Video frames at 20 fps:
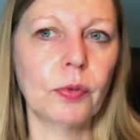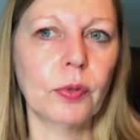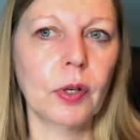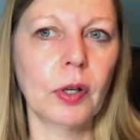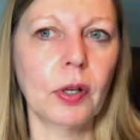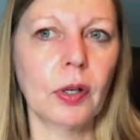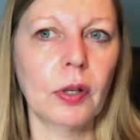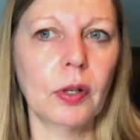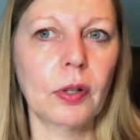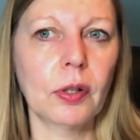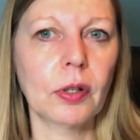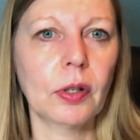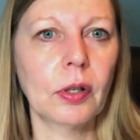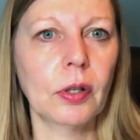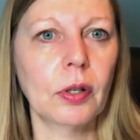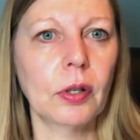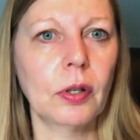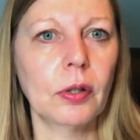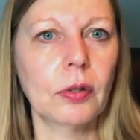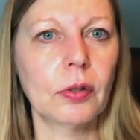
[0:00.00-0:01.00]
for the
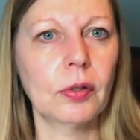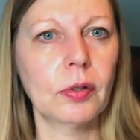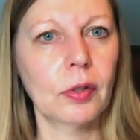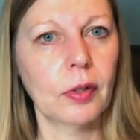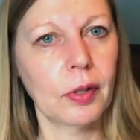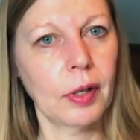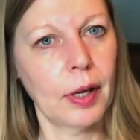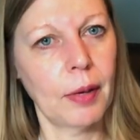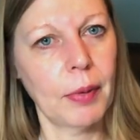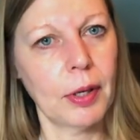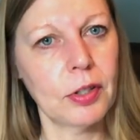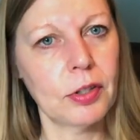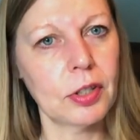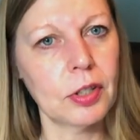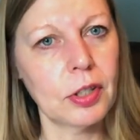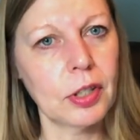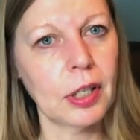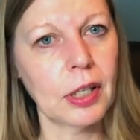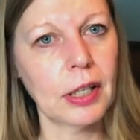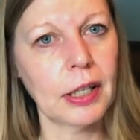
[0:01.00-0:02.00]
coat that I
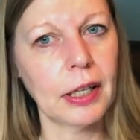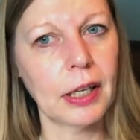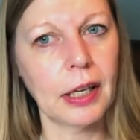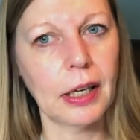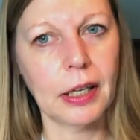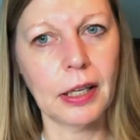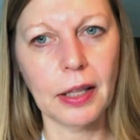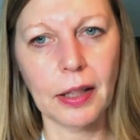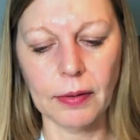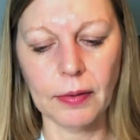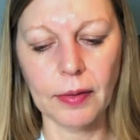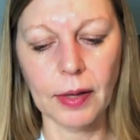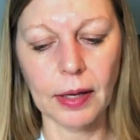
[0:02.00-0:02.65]
mentioned earlier,